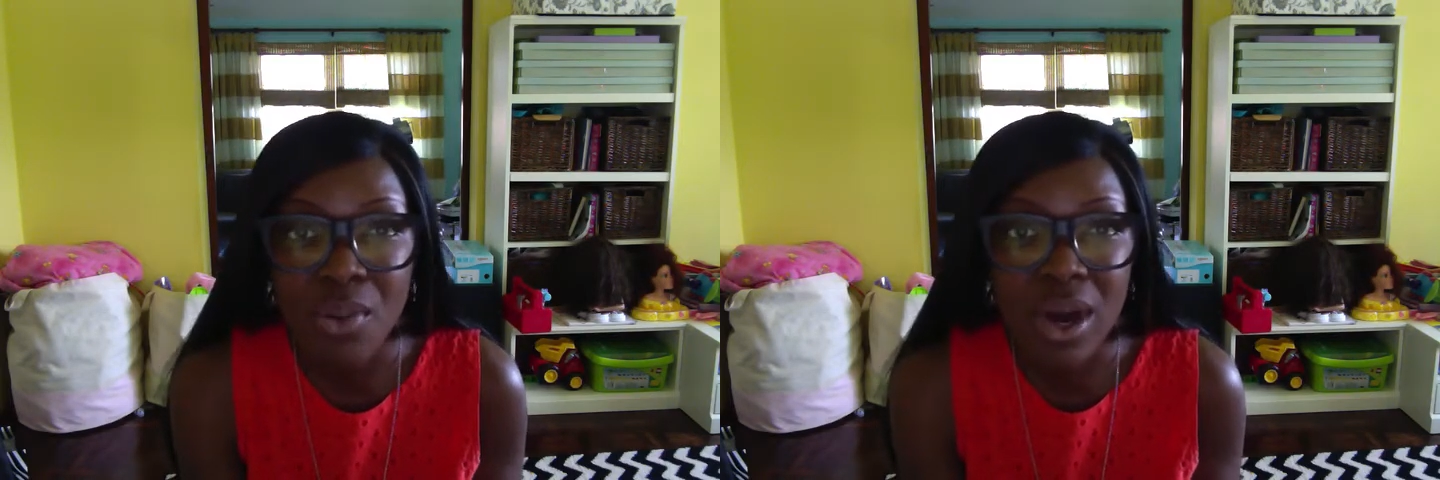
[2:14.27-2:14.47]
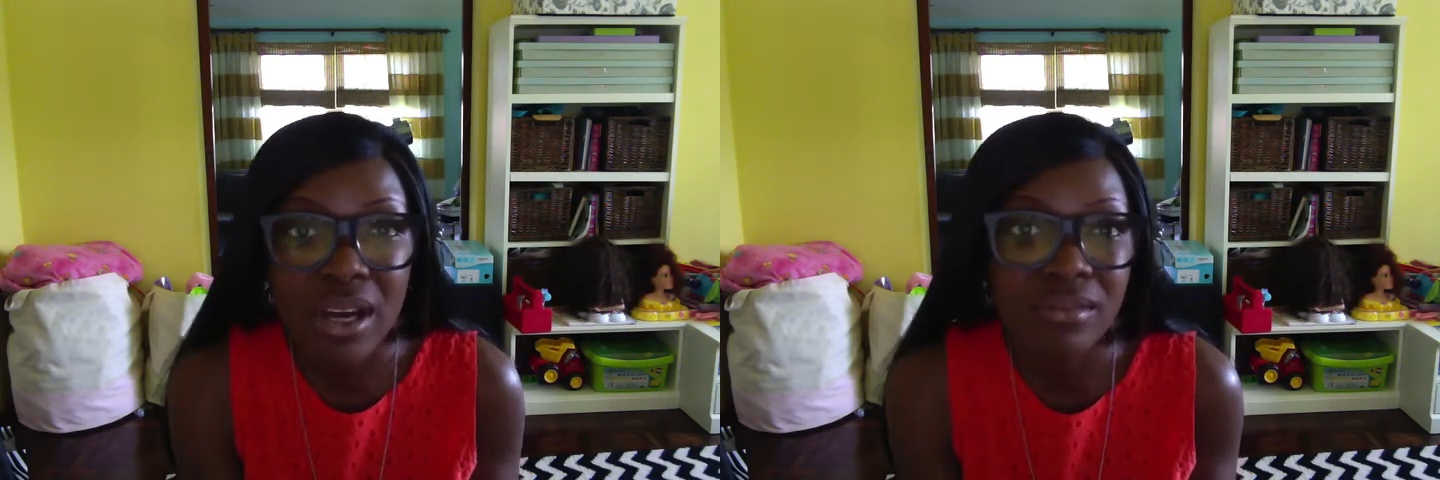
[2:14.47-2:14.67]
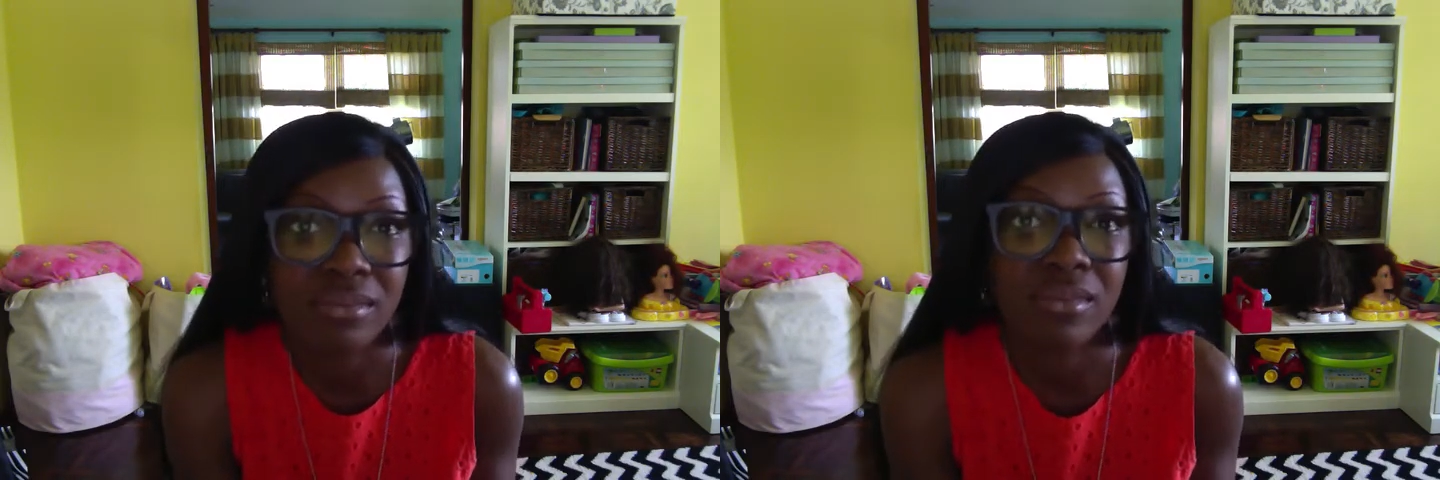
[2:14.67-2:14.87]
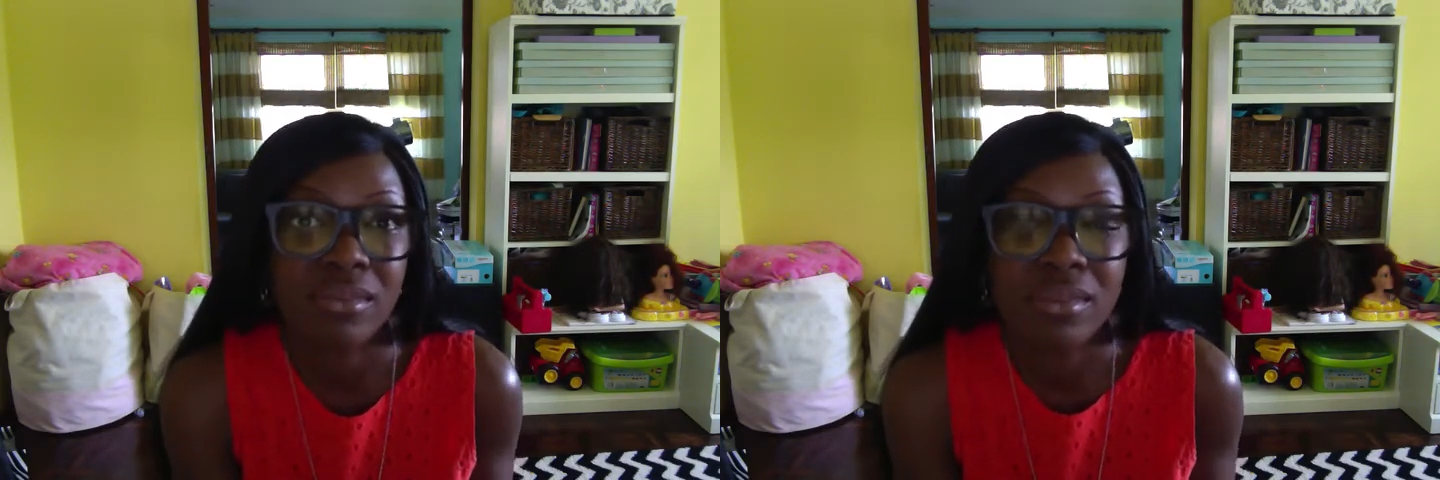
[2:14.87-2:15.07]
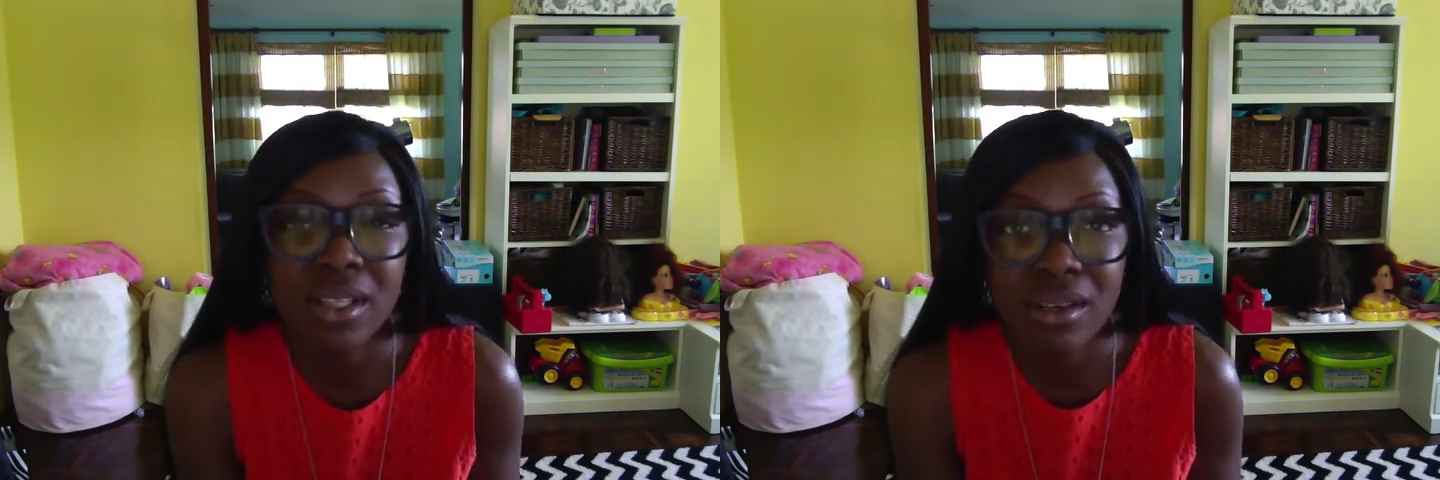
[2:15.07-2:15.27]

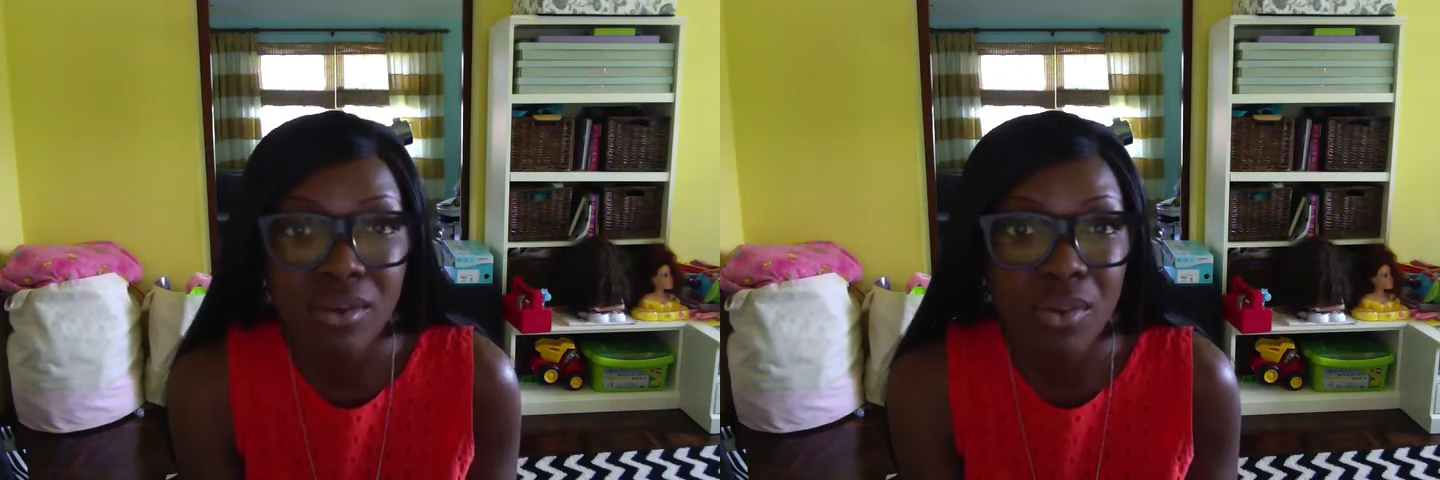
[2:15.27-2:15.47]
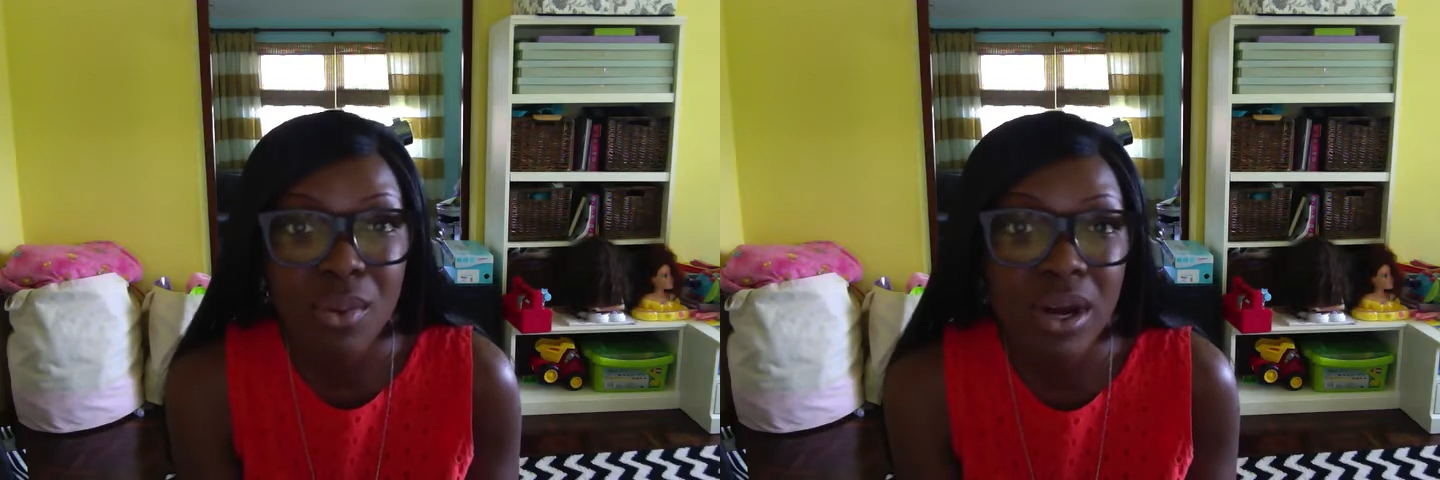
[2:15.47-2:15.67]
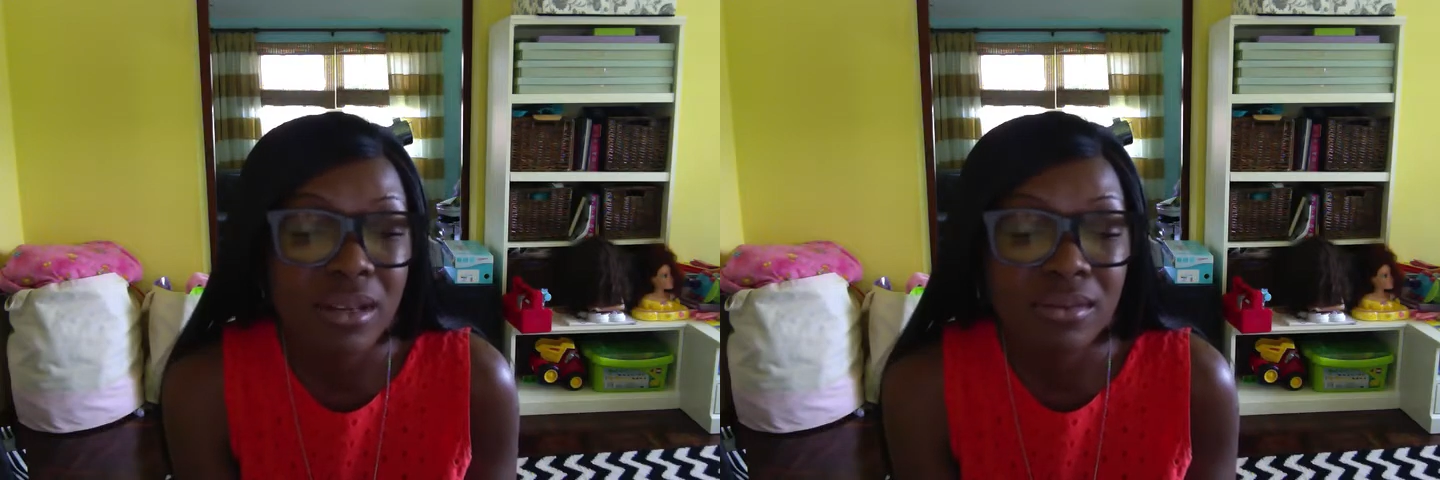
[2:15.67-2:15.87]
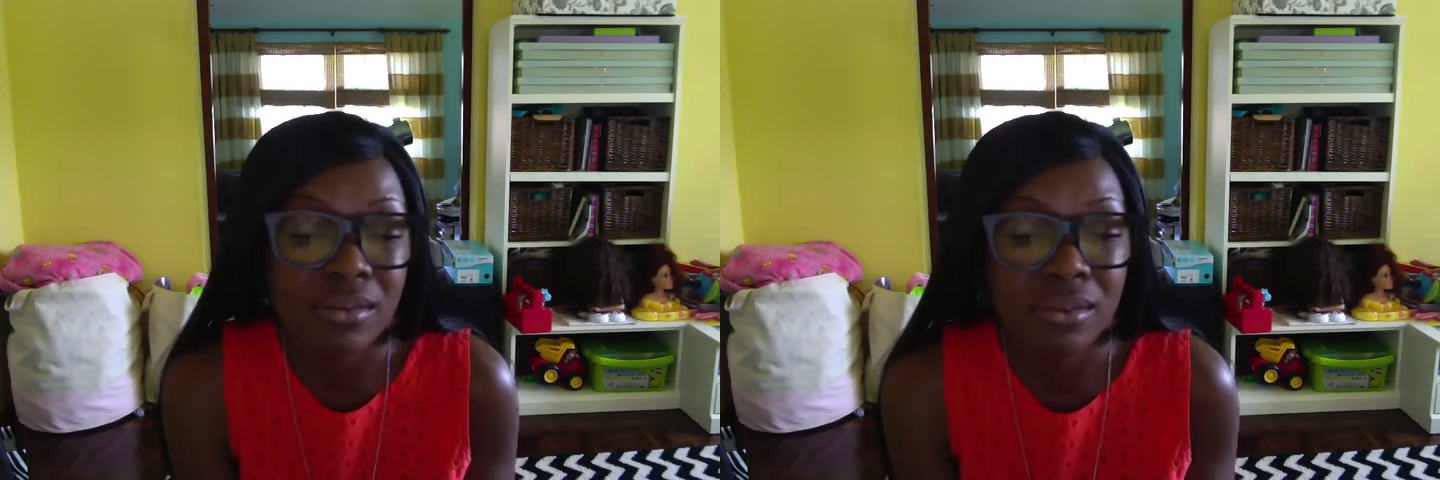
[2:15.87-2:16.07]
what